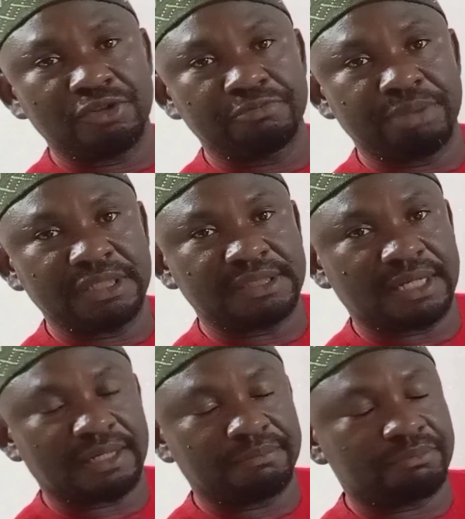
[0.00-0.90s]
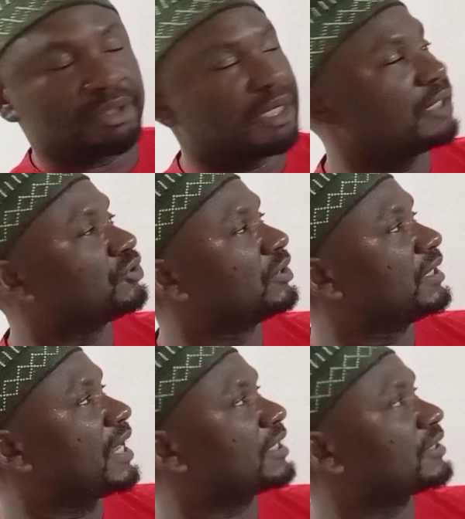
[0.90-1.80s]
a little bit to
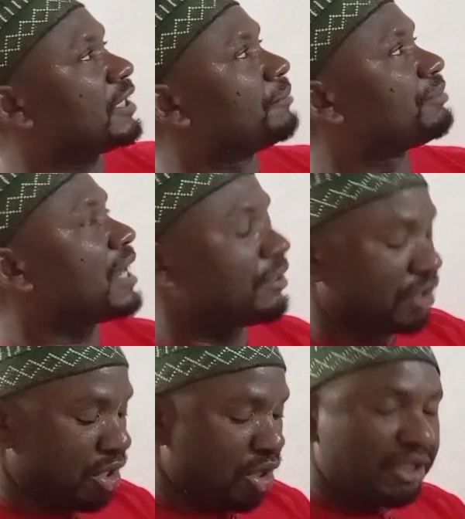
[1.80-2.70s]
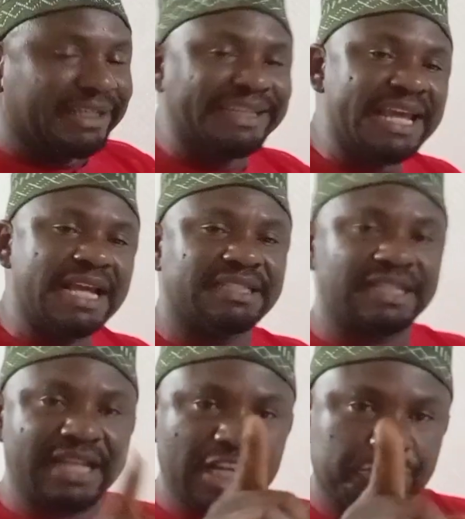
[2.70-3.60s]
the next step. Now, here
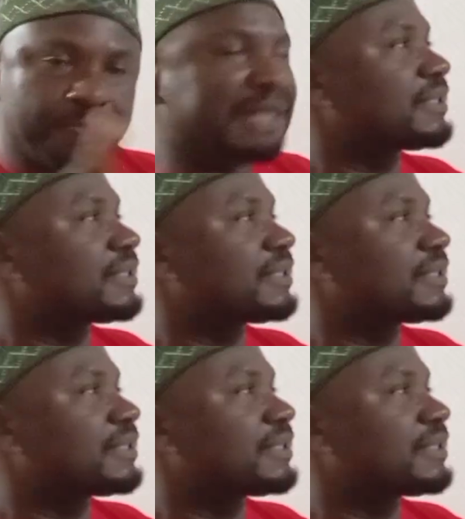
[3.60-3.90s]
is the next